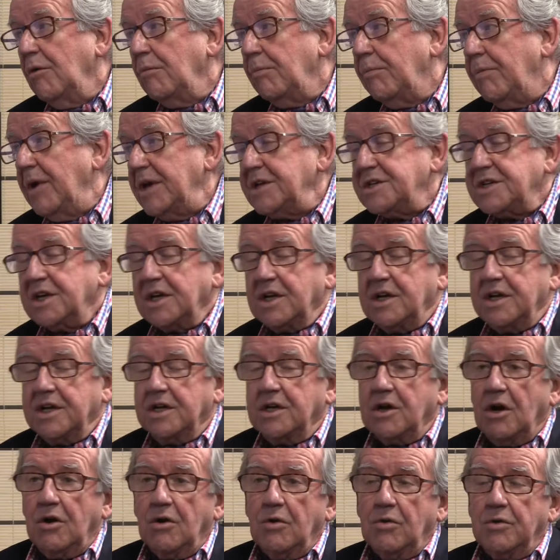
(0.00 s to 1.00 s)
Basically,
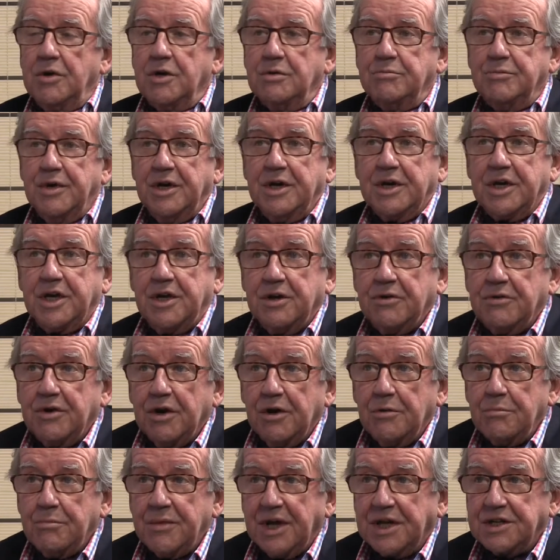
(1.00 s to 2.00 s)
gold and mercury
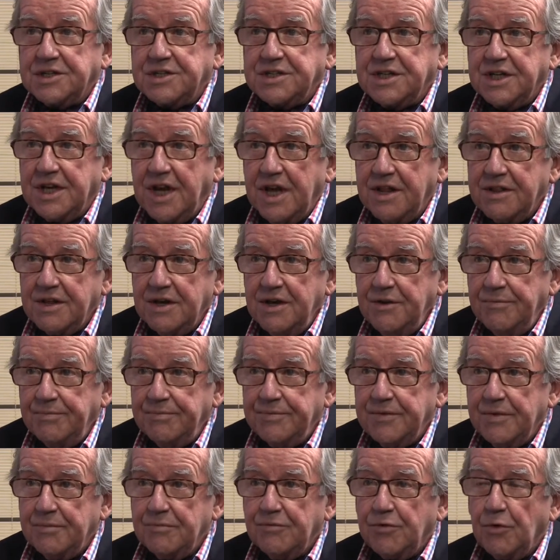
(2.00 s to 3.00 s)
are mixed together,
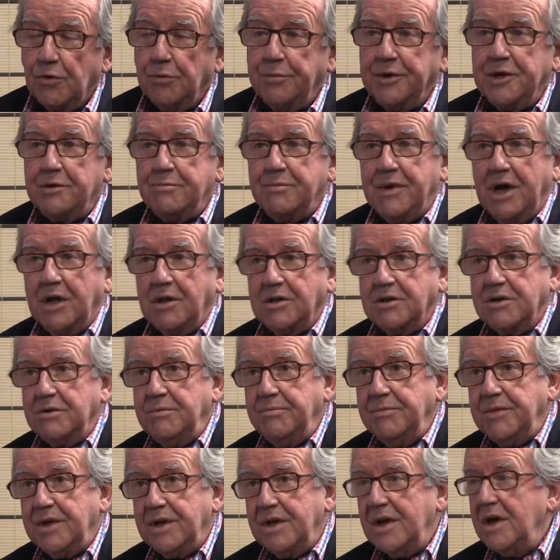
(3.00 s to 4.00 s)
form an
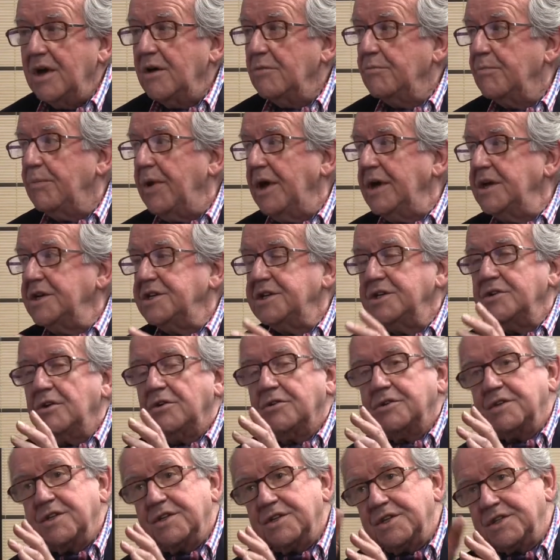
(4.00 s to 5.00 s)
amalgam, painted
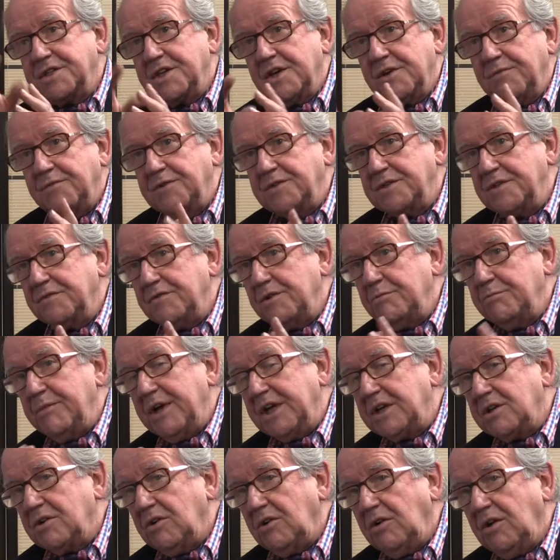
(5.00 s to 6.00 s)
onto the surface of the
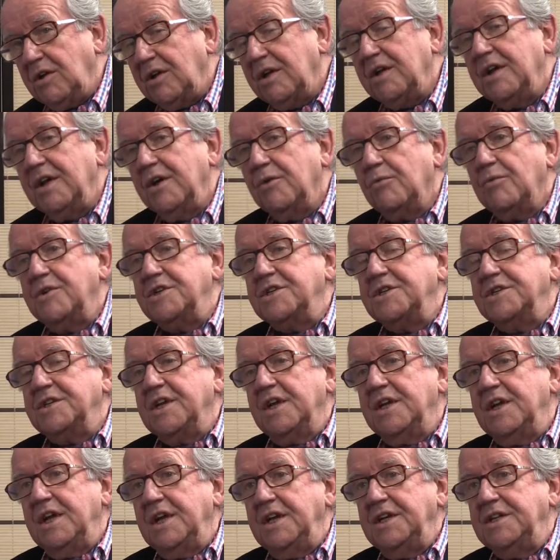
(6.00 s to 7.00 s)
metal, which is
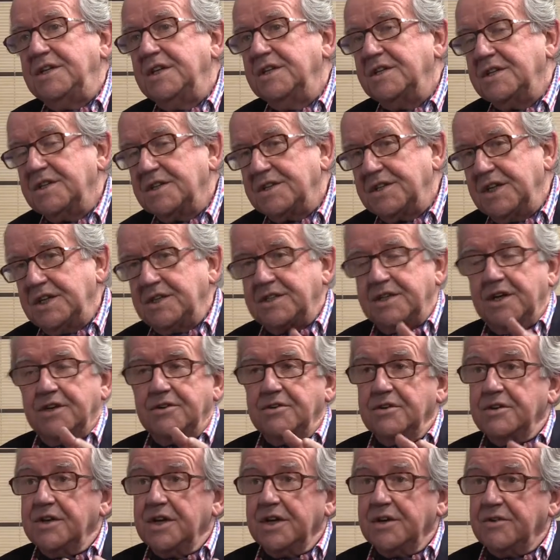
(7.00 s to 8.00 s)
then heated to
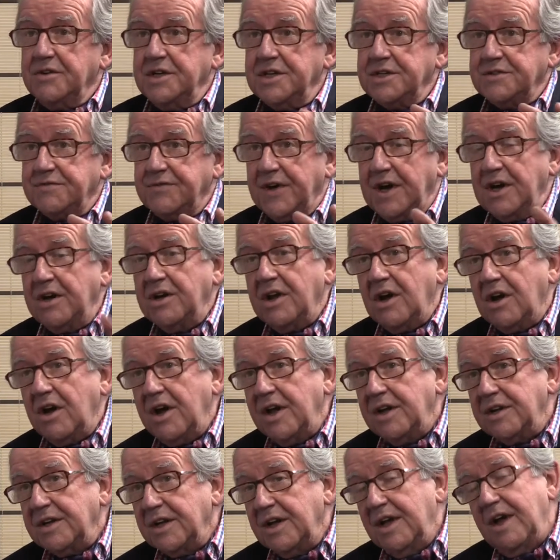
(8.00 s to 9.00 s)
600 degrees
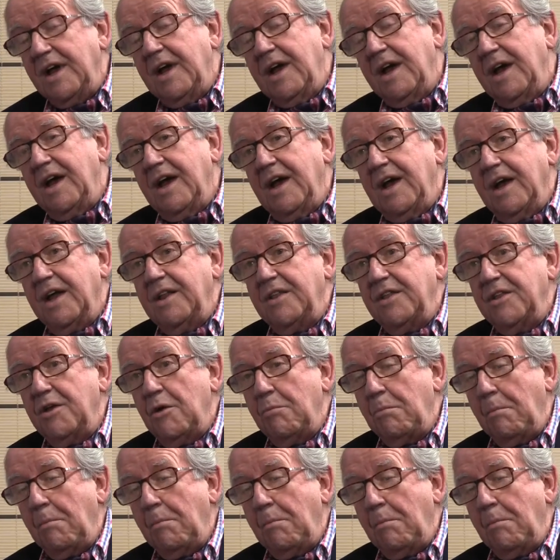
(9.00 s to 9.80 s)
Fahrenheit, and the